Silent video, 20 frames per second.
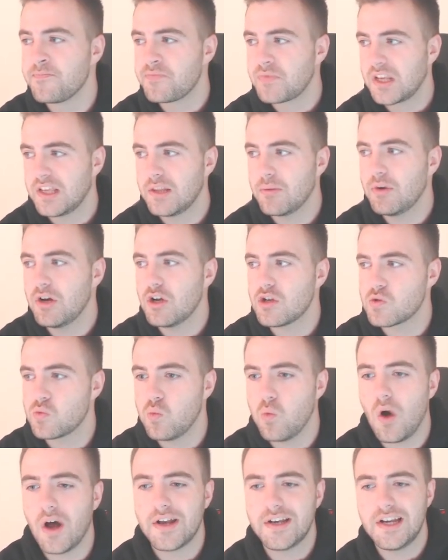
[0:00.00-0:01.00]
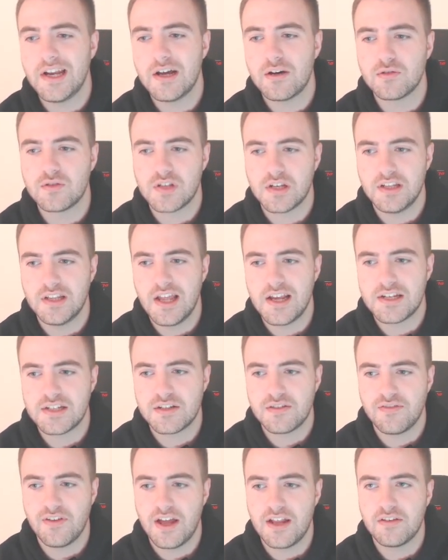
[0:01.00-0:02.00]
And then we lost 1-0 to
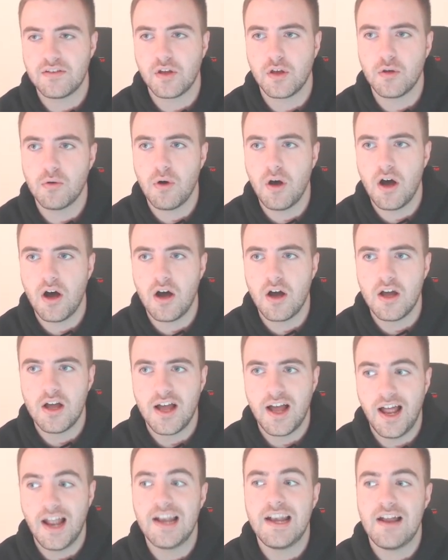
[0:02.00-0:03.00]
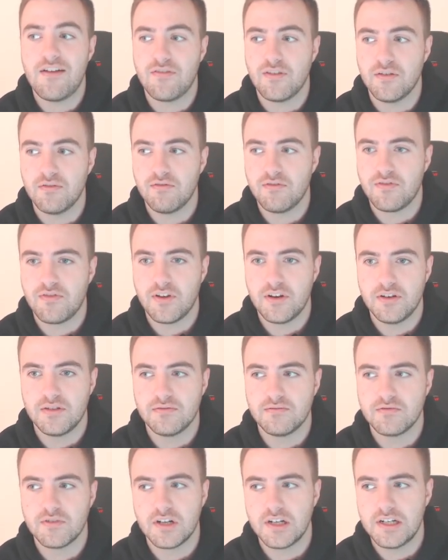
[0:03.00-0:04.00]
Nestved, who are 11th
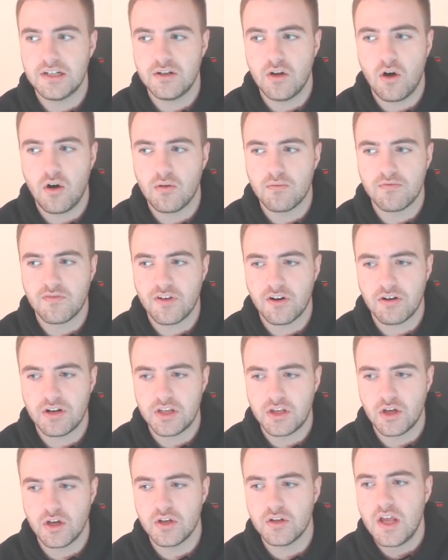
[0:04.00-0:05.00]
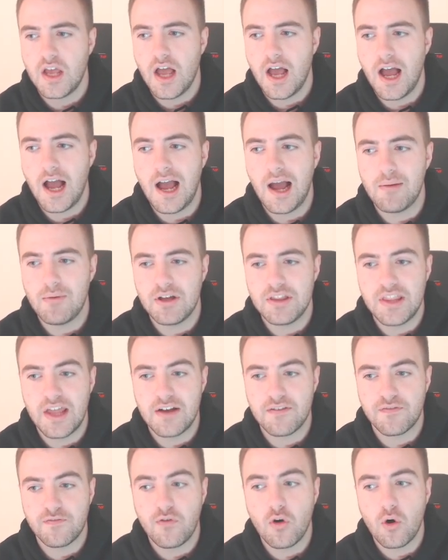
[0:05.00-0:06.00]
and really not very good. And then
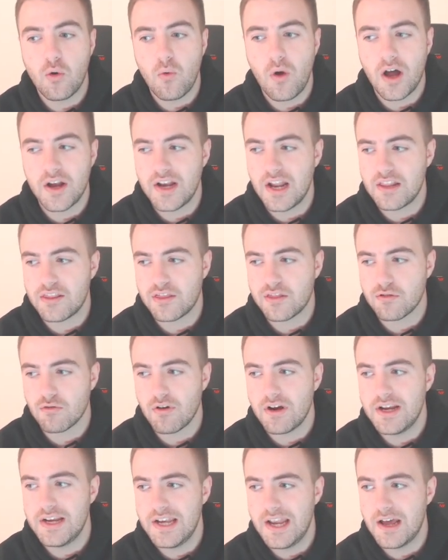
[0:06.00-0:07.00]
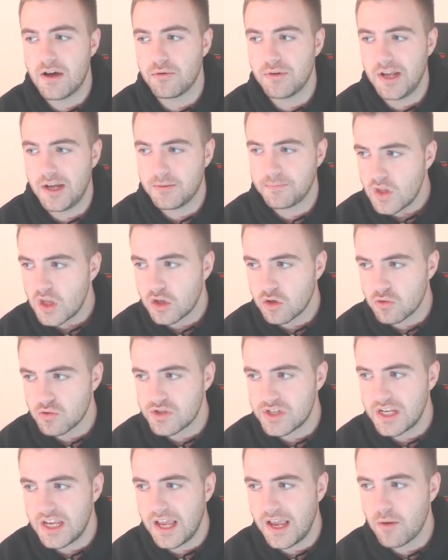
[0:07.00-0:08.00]
4-1 and 3-0. Now, you'll
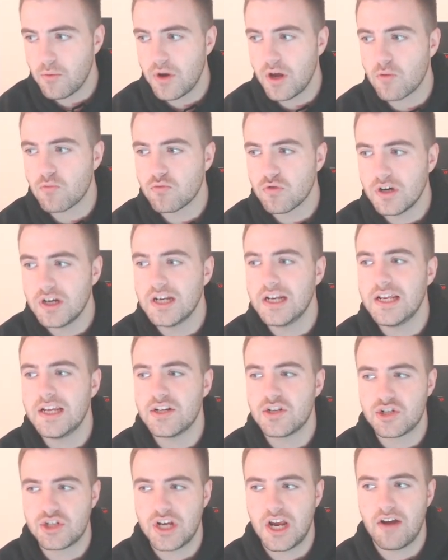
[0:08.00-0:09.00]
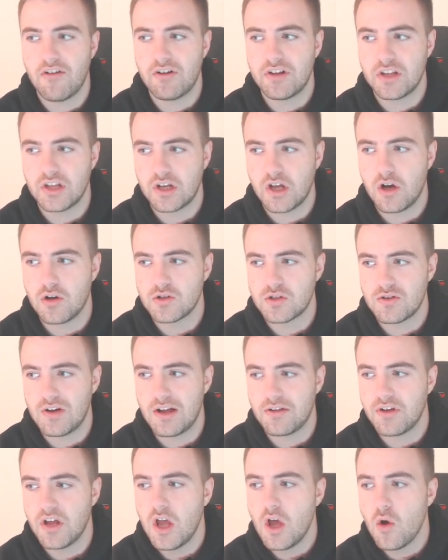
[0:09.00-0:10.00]
see here we are really sharing the goals
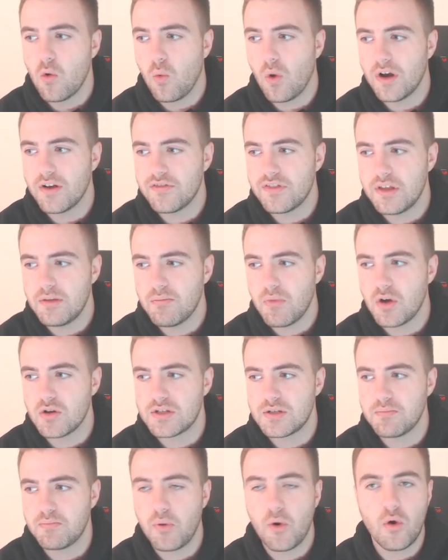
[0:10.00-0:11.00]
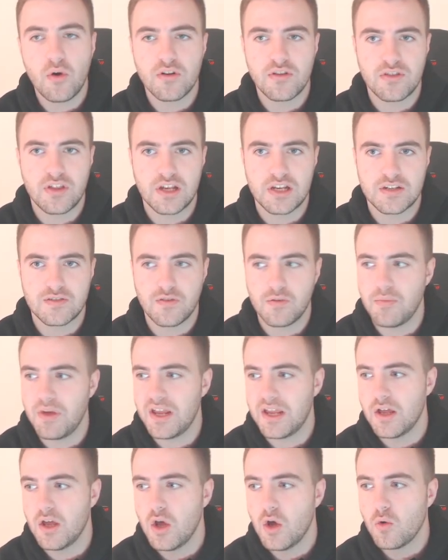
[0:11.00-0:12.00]
around. One of the most important things for
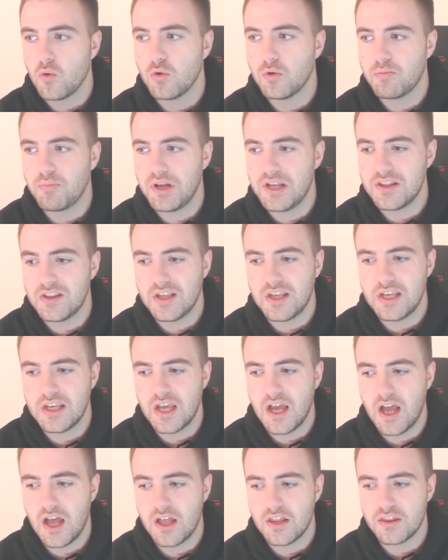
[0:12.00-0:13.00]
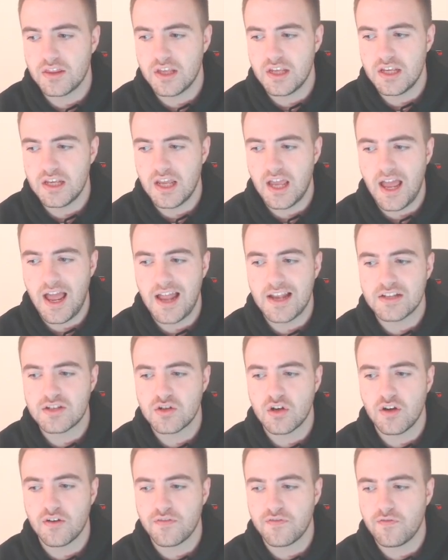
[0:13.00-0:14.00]
me would be the enter
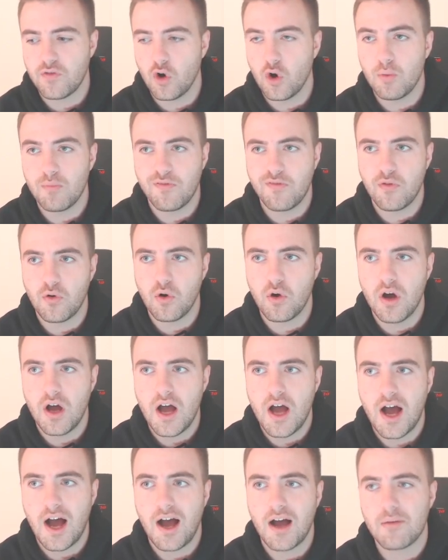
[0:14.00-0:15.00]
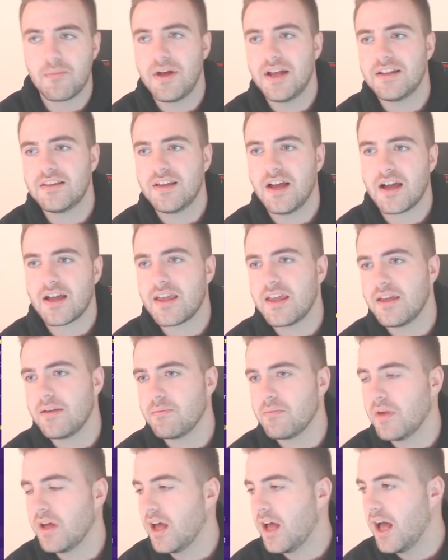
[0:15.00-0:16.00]
of form for Ahmed
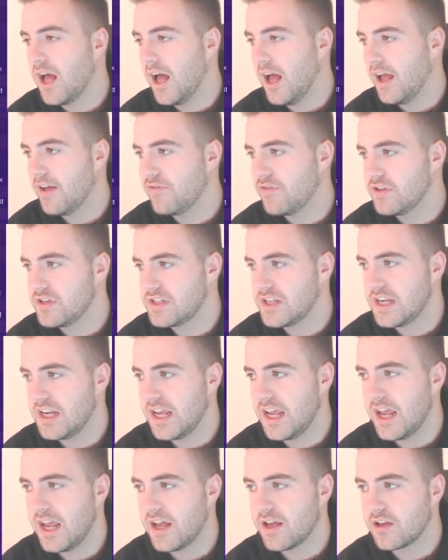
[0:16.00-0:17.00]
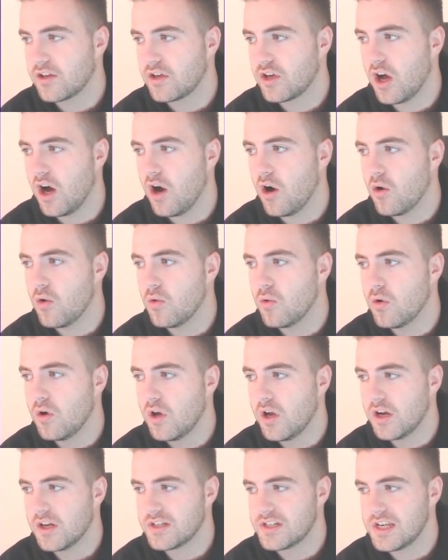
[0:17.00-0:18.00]
Dagim. If you see here, goal,
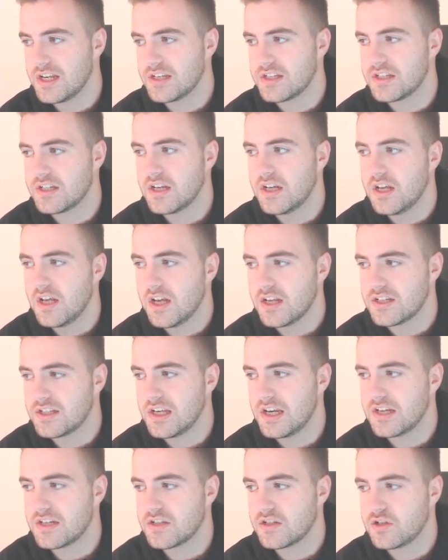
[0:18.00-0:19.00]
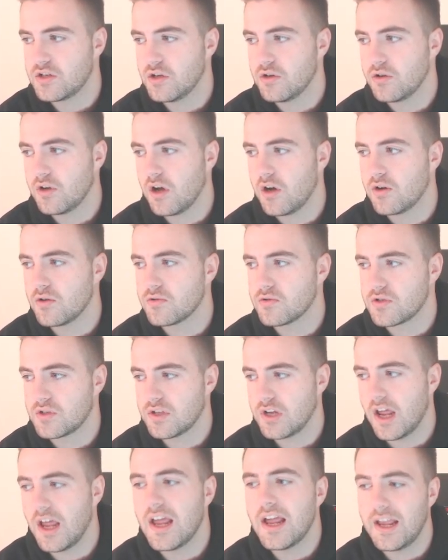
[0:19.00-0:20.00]
assist, 2 goals.
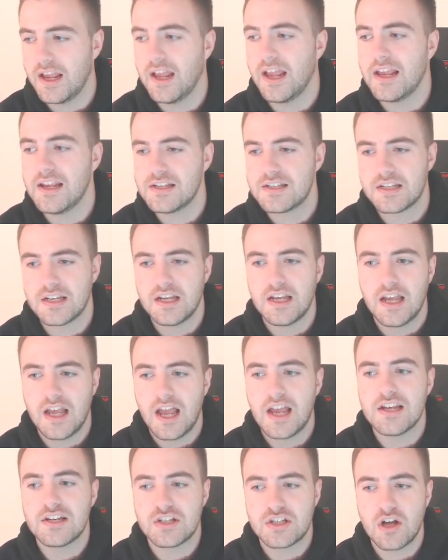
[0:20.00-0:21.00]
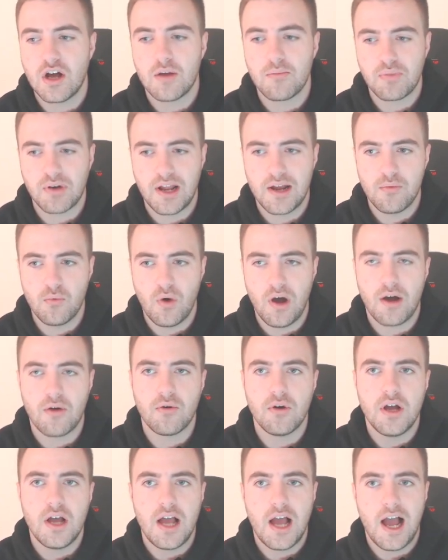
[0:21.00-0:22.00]
He's started playing well.
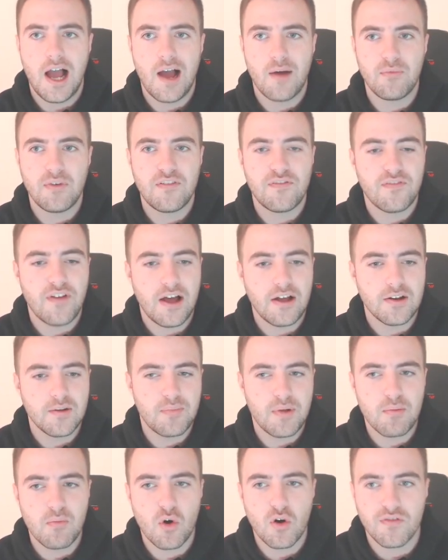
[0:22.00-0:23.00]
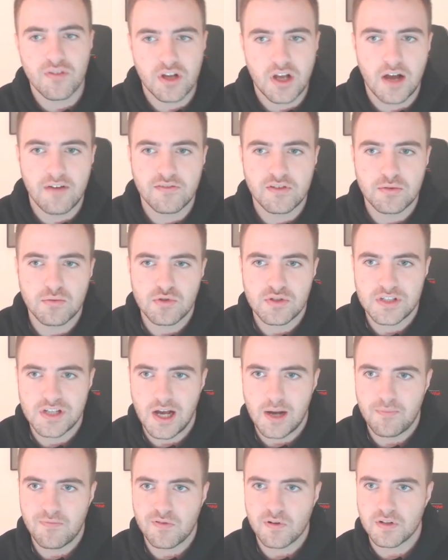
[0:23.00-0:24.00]
We found a bit more of a comfortable
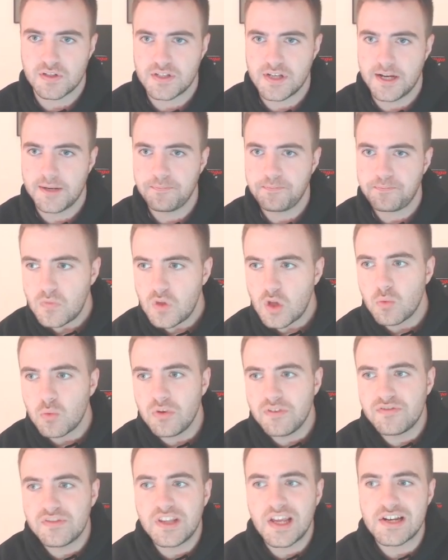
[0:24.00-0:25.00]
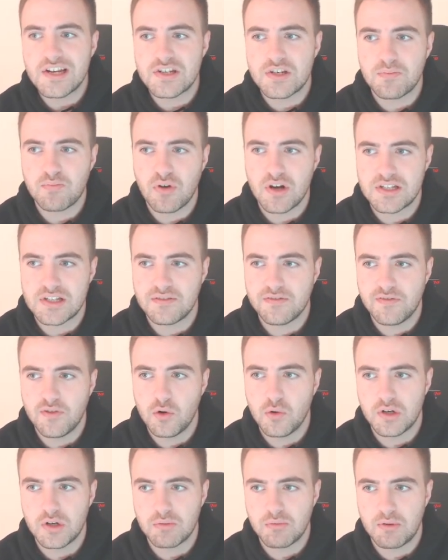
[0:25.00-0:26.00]
setup for our team. We've ditched the pressing
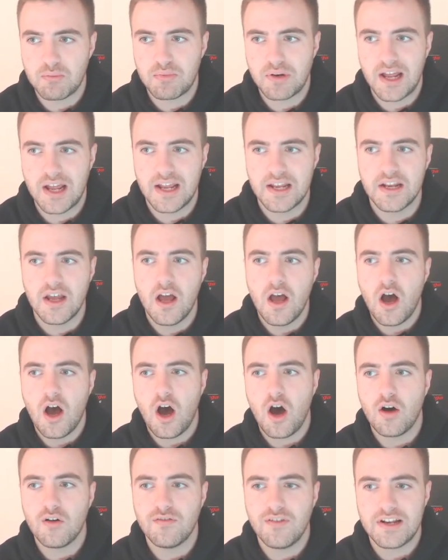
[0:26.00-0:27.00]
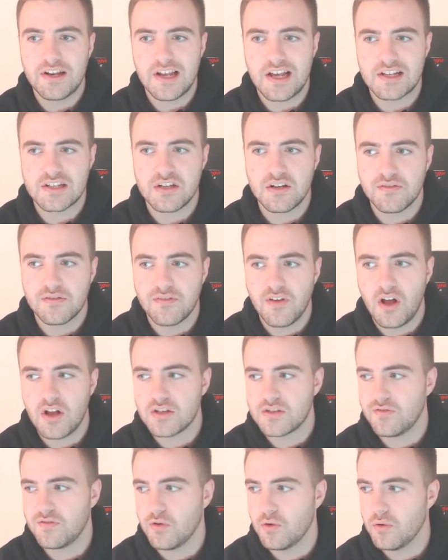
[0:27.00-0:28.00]
forward and we're playing Holvad as an
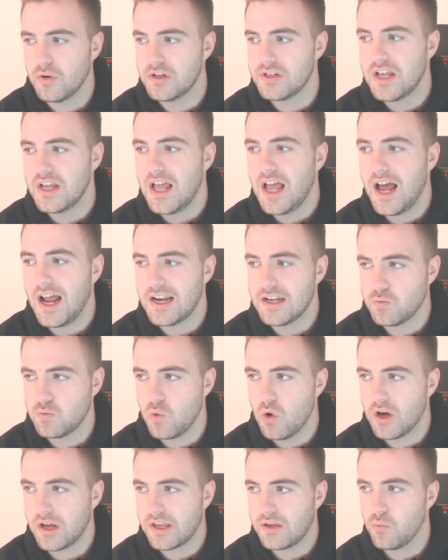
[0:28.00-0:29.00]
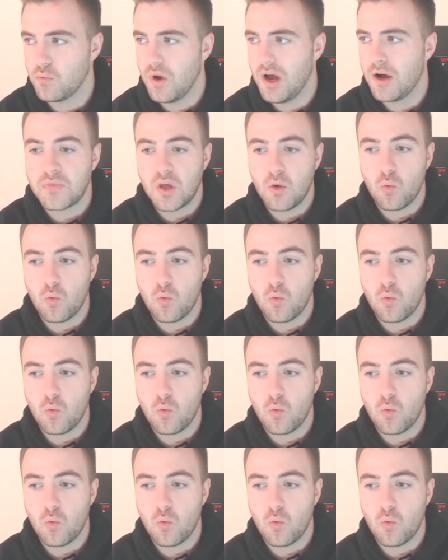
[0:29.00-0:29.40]
advanced forward and it's working well.